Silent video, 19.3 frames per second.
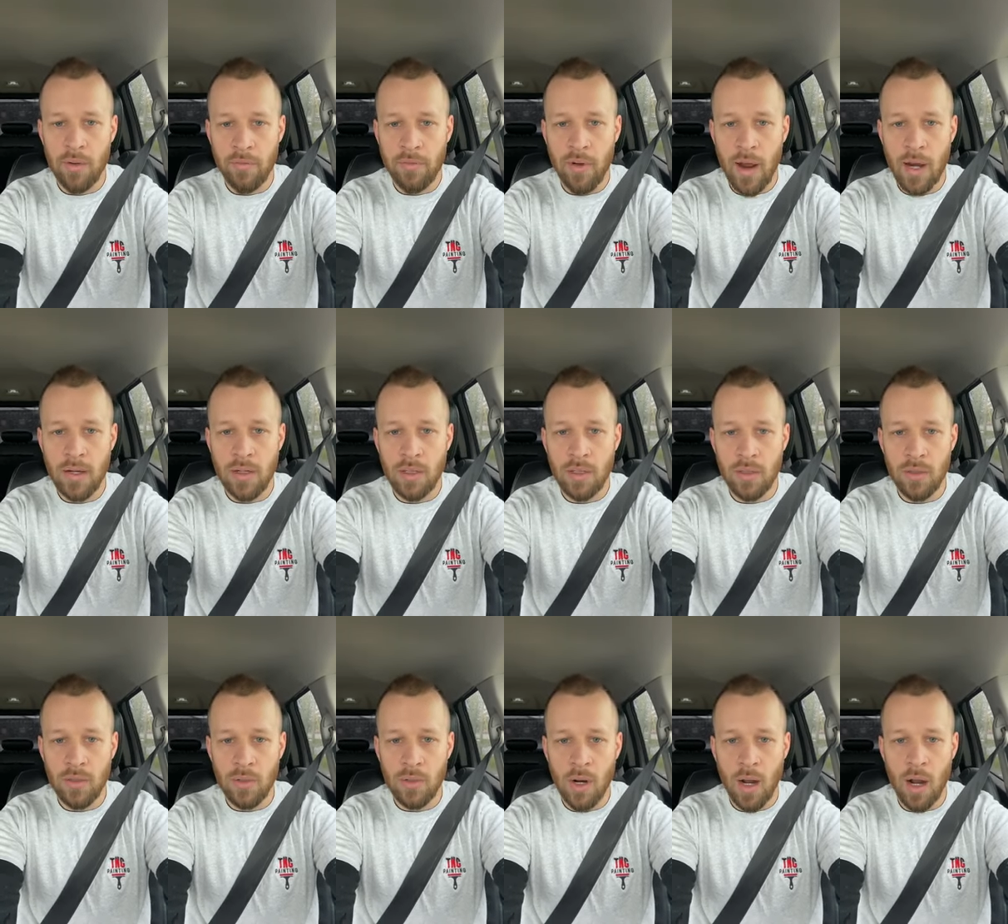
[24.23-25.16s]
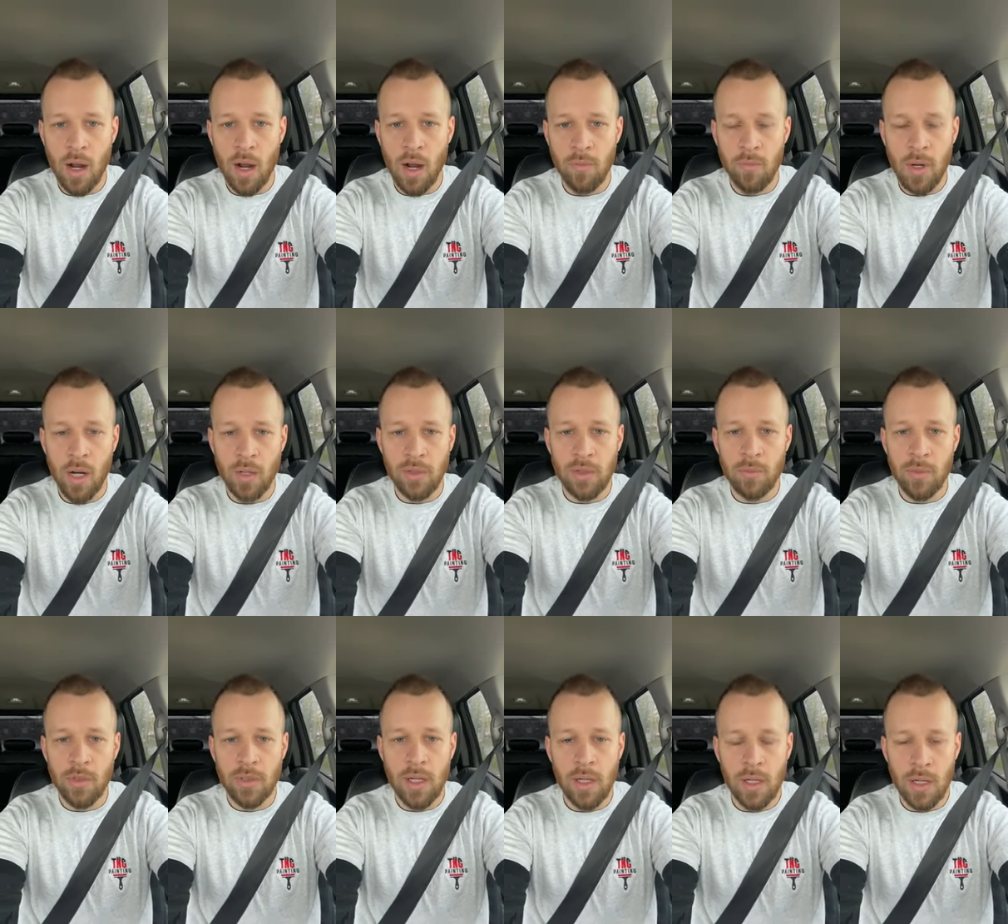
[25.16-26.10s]
find you,
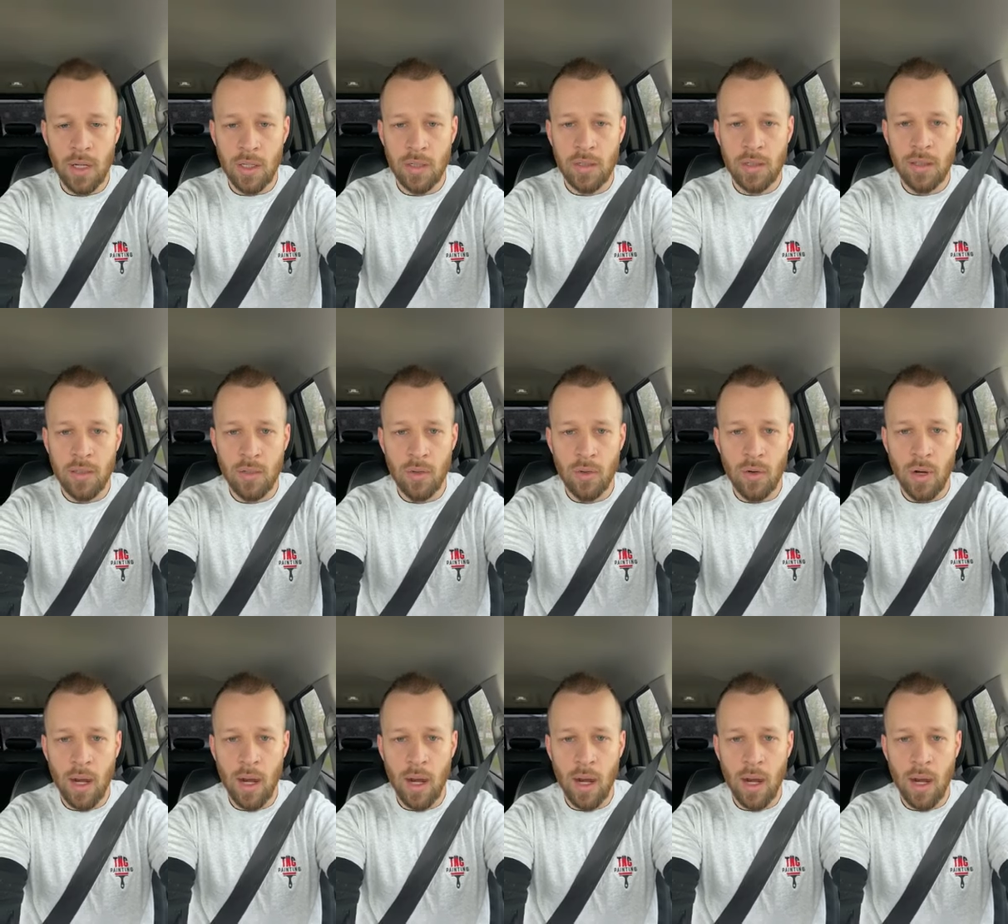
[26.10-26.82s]
customers can get to you.